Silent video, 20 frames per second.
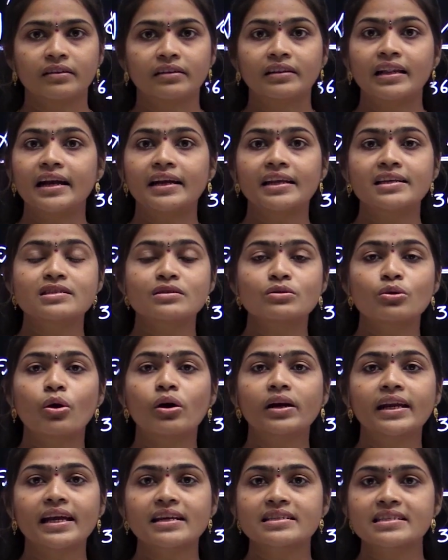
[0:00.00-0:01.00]
That is
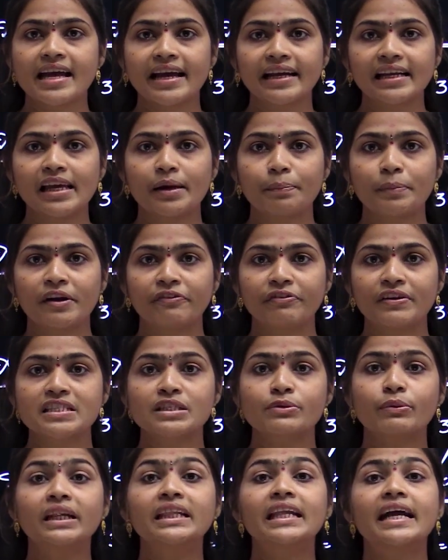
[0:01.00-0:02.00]
not exactly a
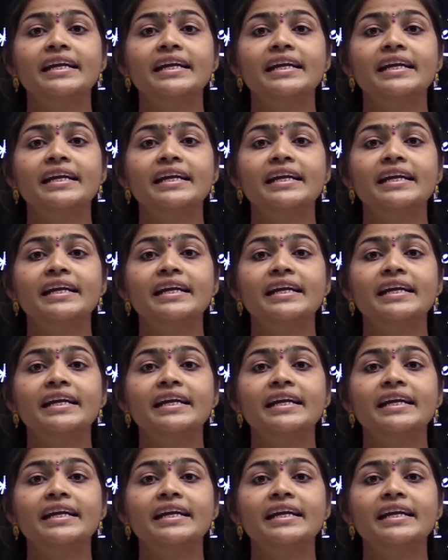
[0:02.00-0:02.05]
perfect square.